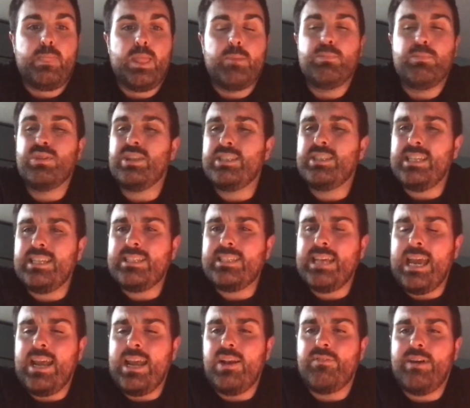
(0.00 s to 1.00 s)
But the
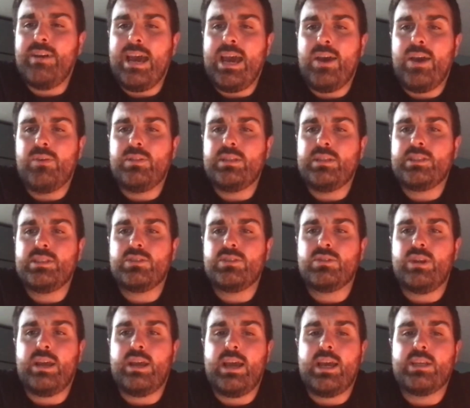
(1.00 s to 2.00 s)
detail of how this is
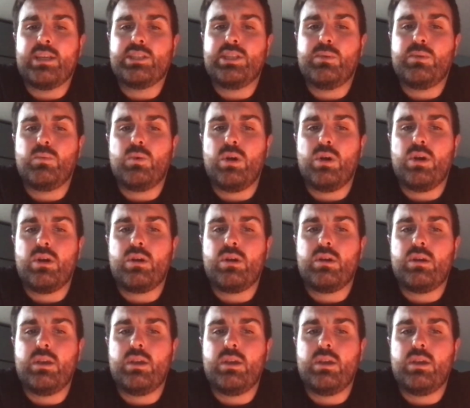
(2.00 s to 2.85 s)
going to actually work